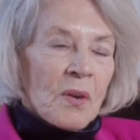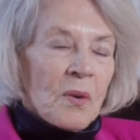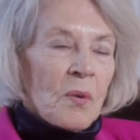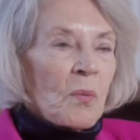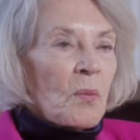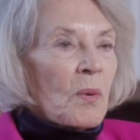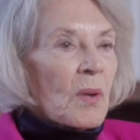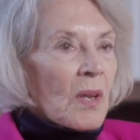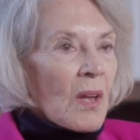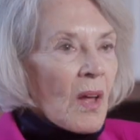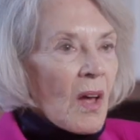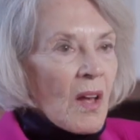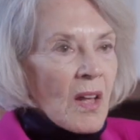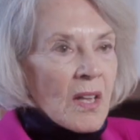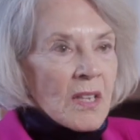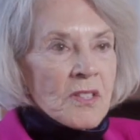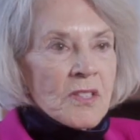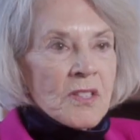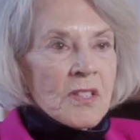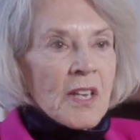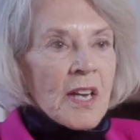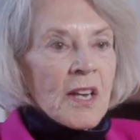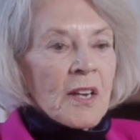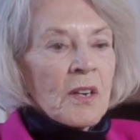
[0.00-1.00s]
will
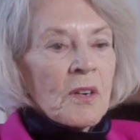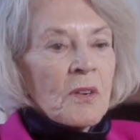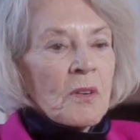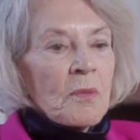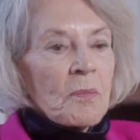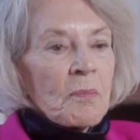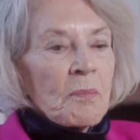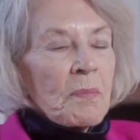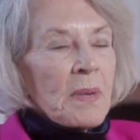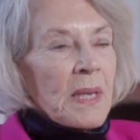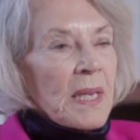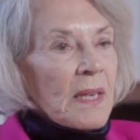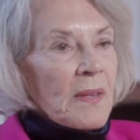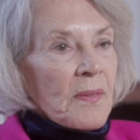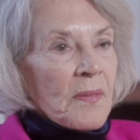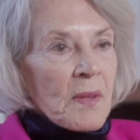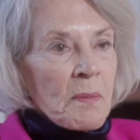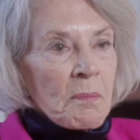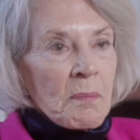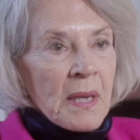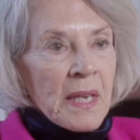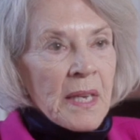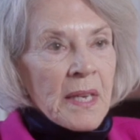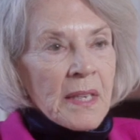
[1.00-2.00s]
also be in
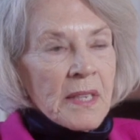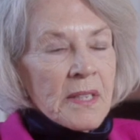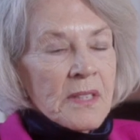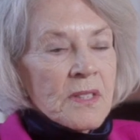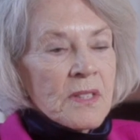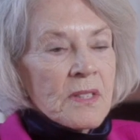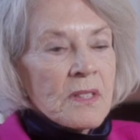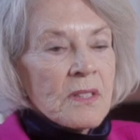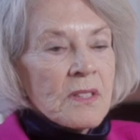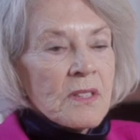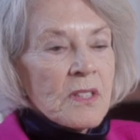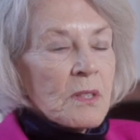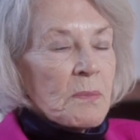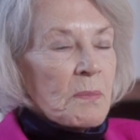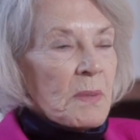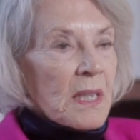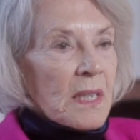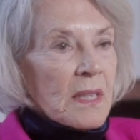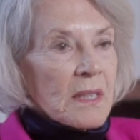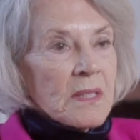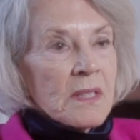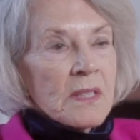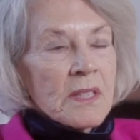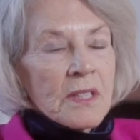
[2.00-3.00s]
the mix to be
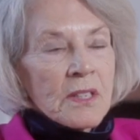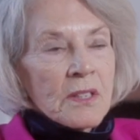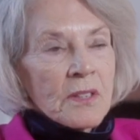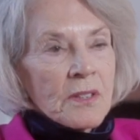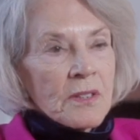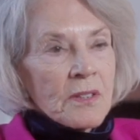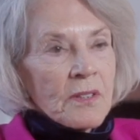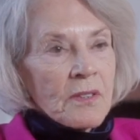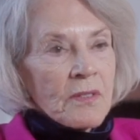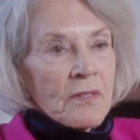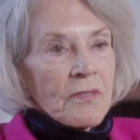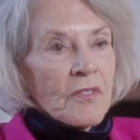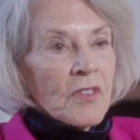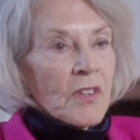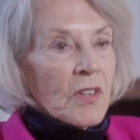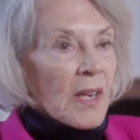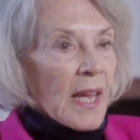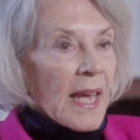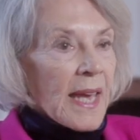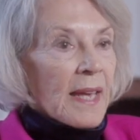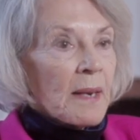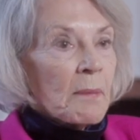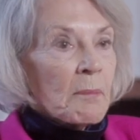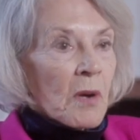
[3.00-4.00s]
considered for
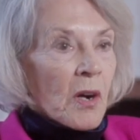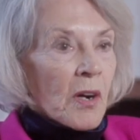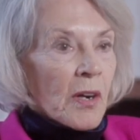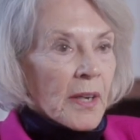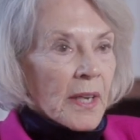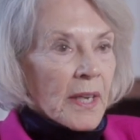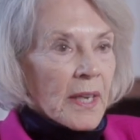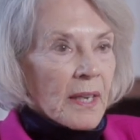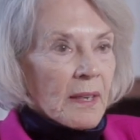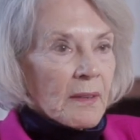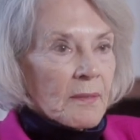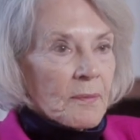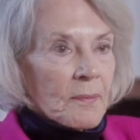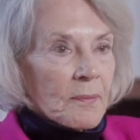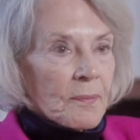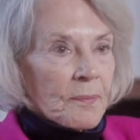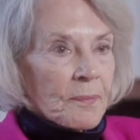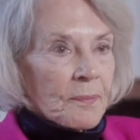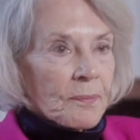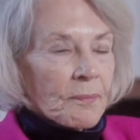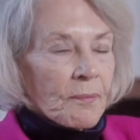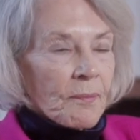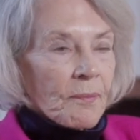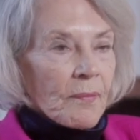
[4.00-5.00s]
landmarking.
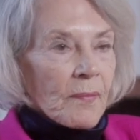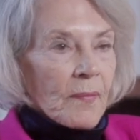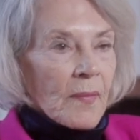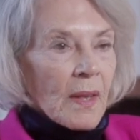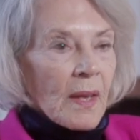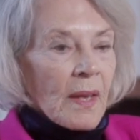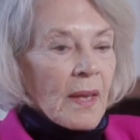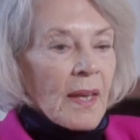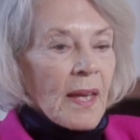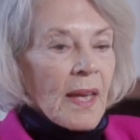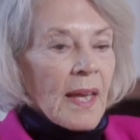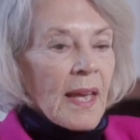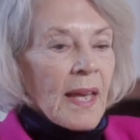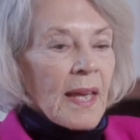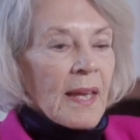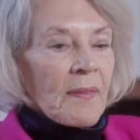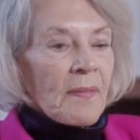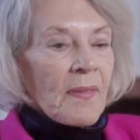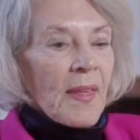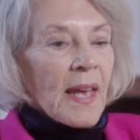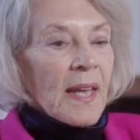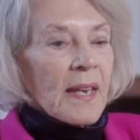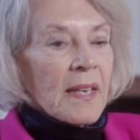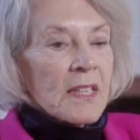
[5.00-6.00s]

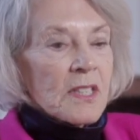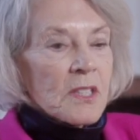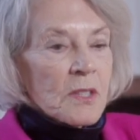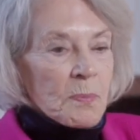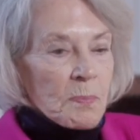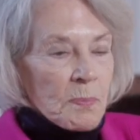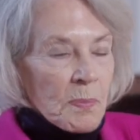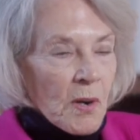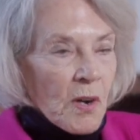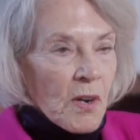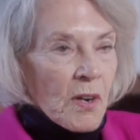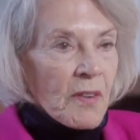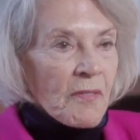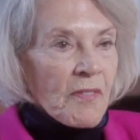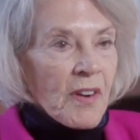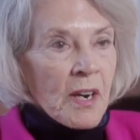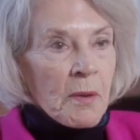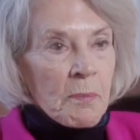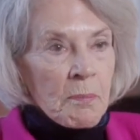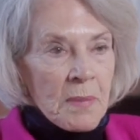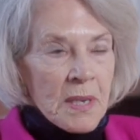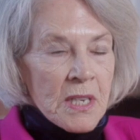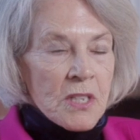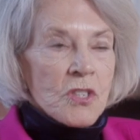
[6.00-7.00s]
And that is part of
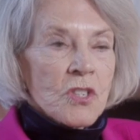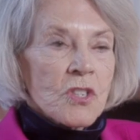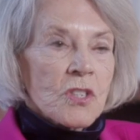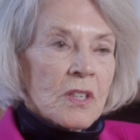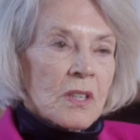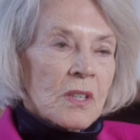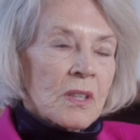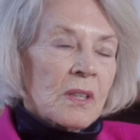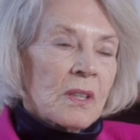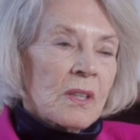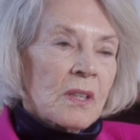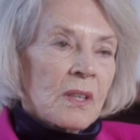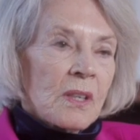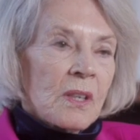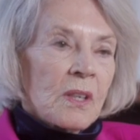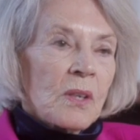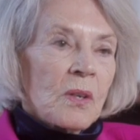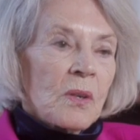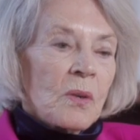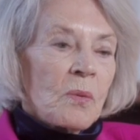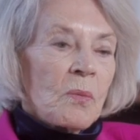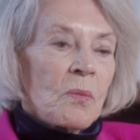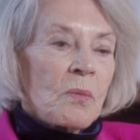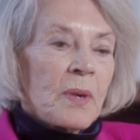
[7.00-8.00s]
our mission.
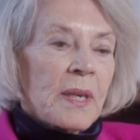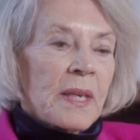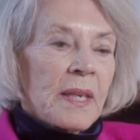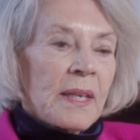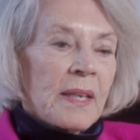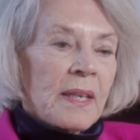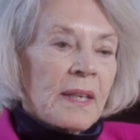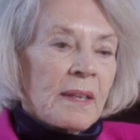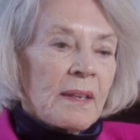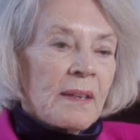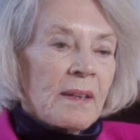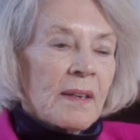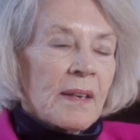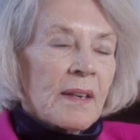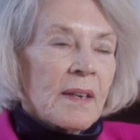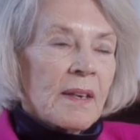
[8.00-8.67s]
We